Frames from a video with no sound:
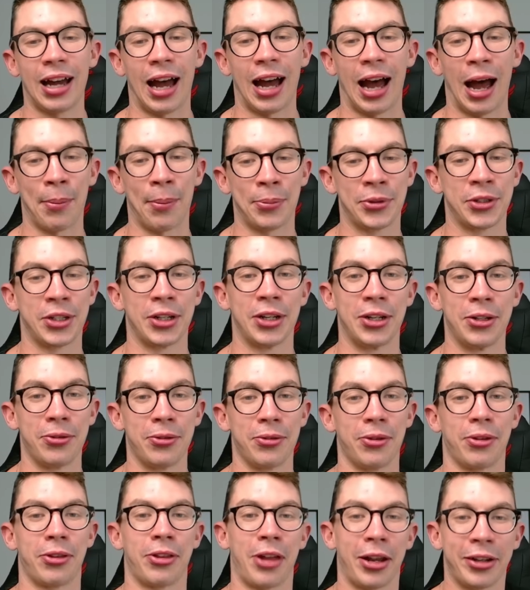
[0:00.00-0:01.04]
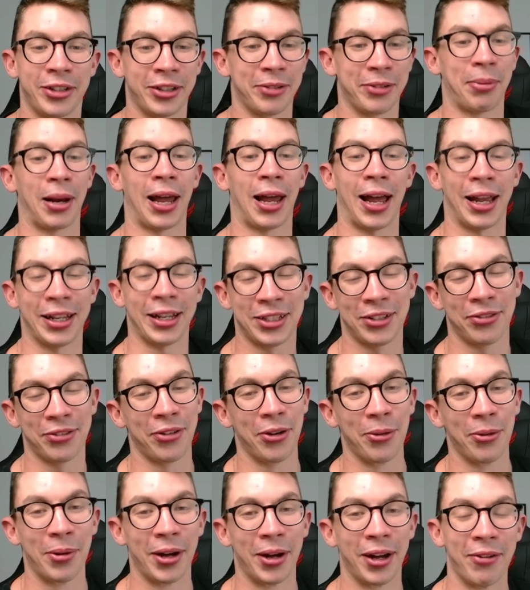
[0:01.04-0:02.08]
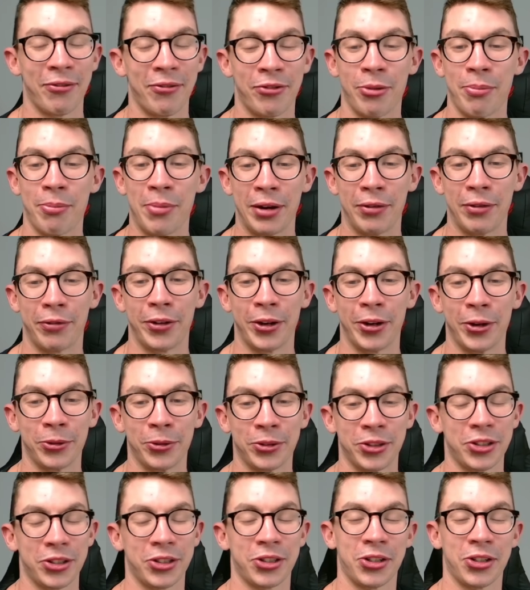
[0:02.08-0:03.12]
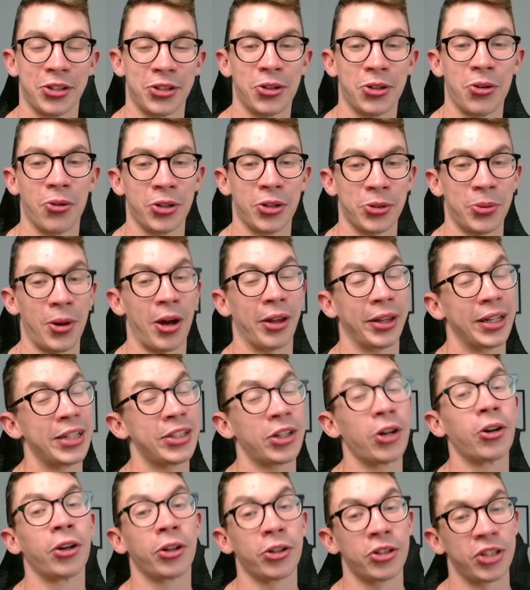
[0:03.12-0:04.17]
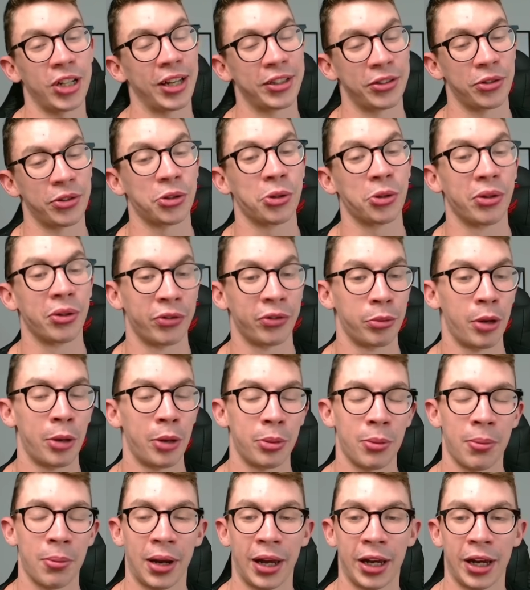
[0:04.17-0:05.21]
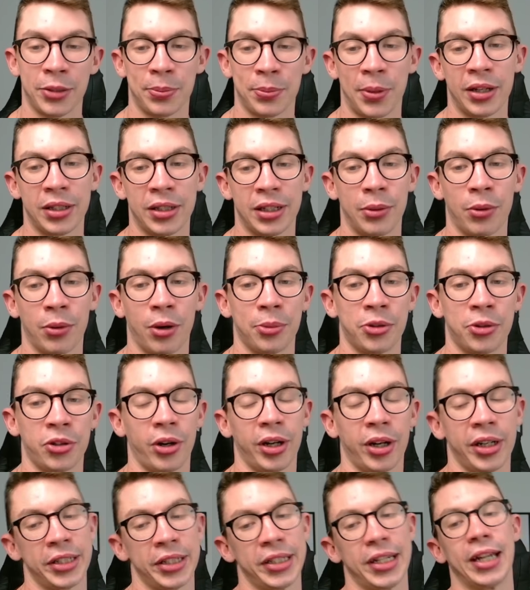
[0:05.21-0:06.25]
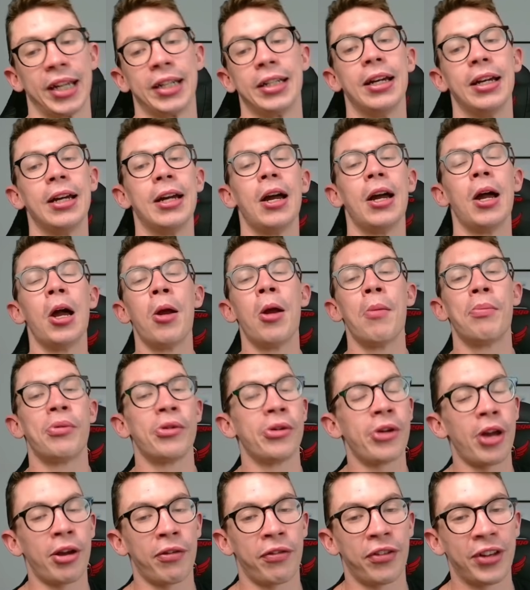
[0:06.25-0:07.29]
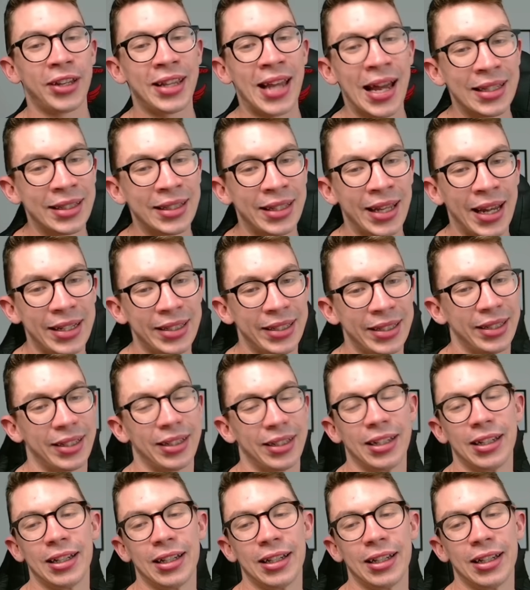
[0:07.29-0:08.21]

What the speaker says: absolute thunder blasts from midfield to score as well. I think he's got a good chance of scoring from open players, basically what I'm trying to say. Bruno Fernandes,